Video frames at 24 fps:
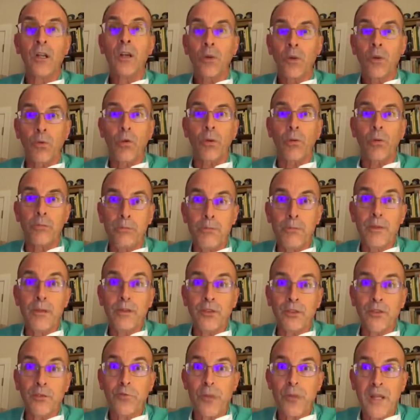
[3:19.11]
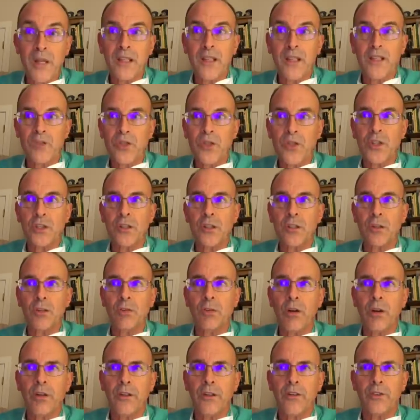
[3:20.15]
or mismanaging the
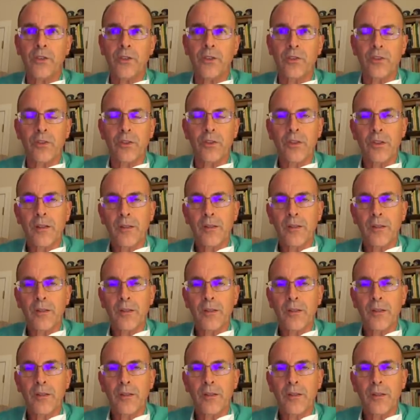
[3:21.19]
crisis.